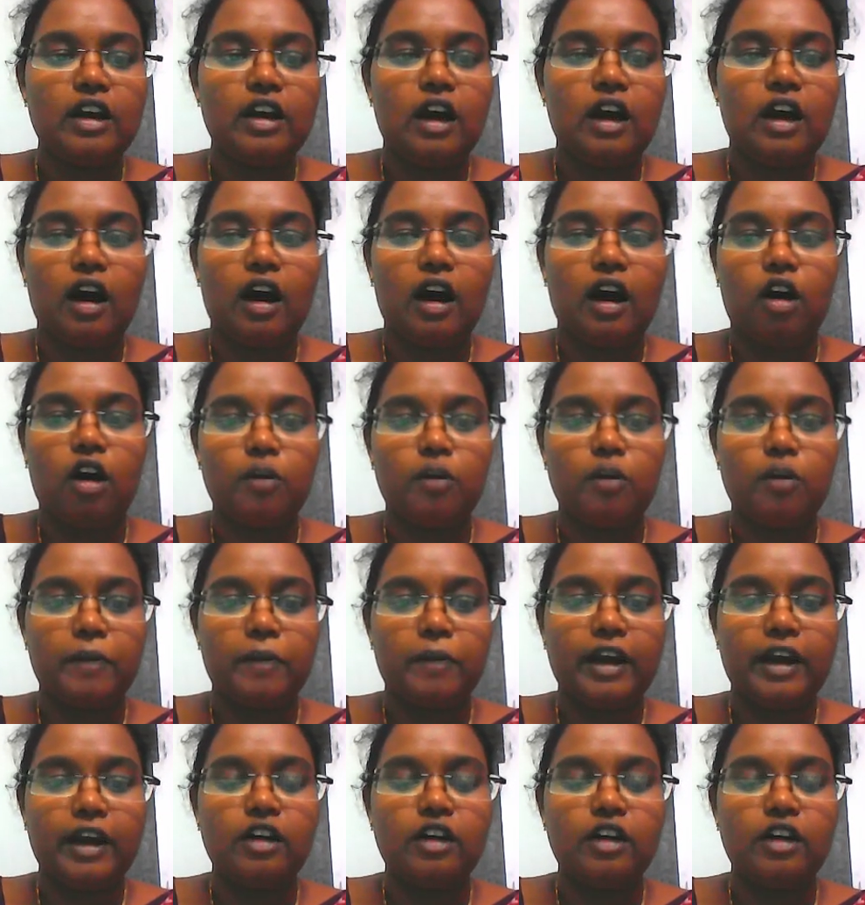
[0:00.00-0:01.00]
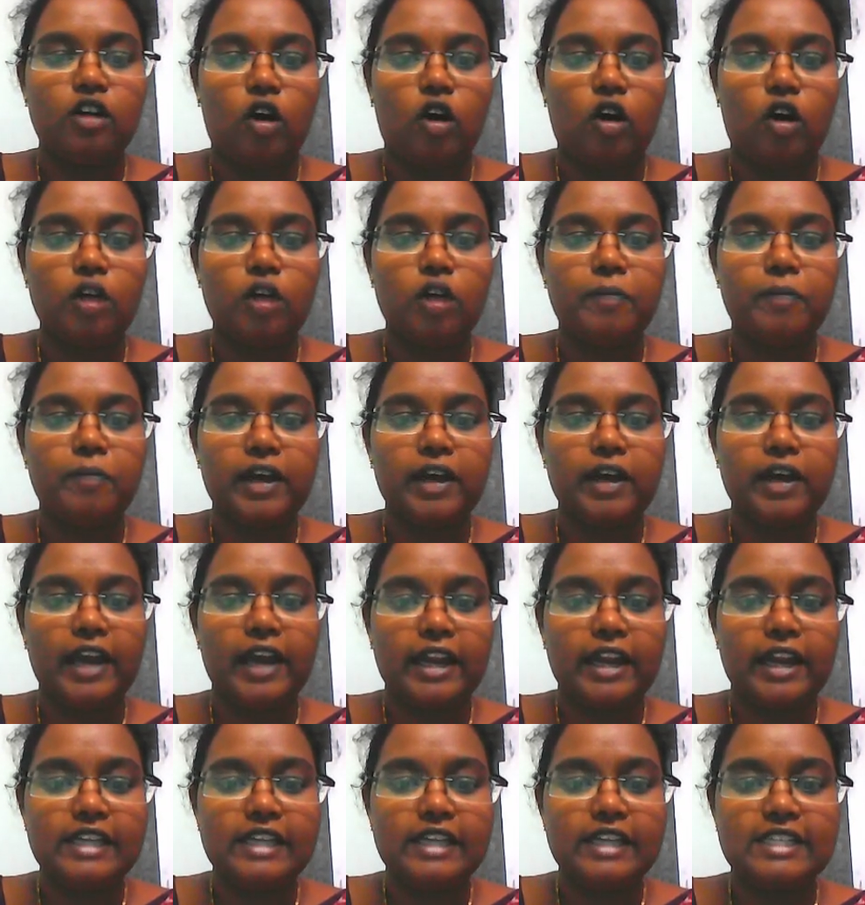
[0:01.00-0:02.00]
are made not by
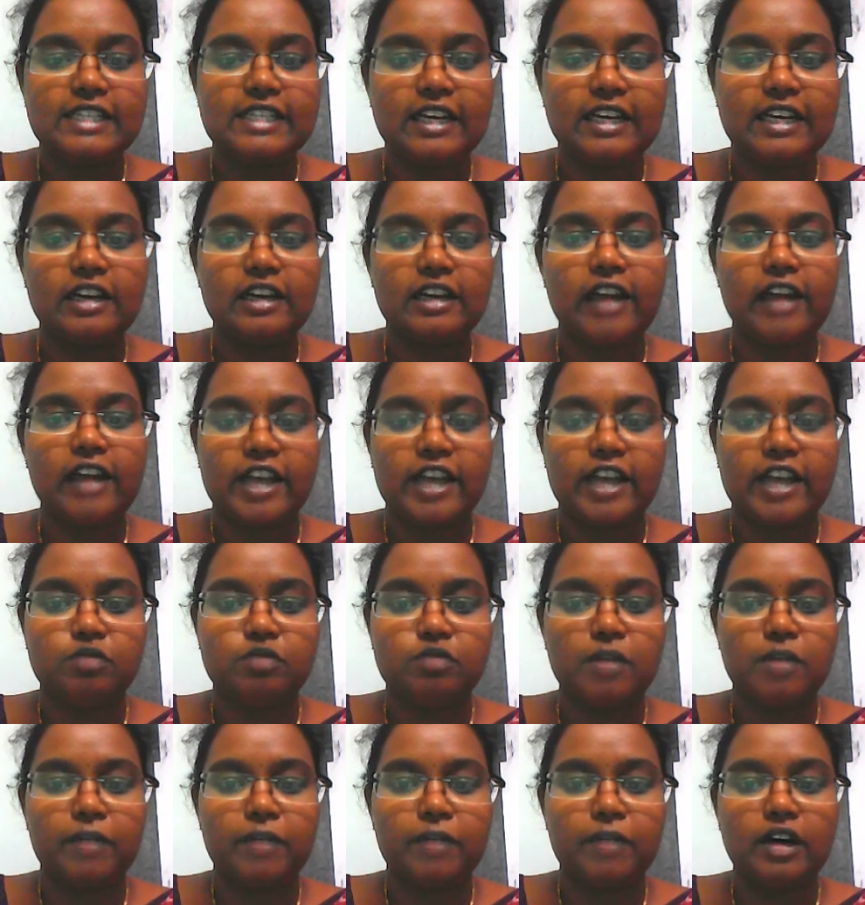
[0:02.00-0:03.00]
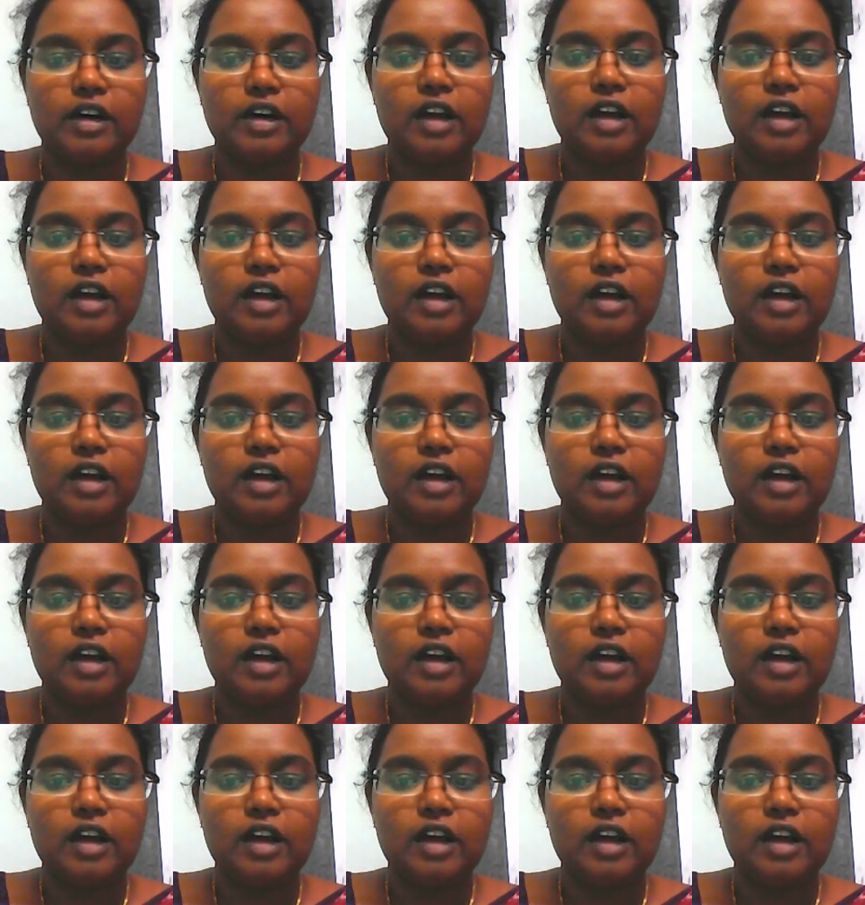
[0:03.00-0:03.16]
any single experiment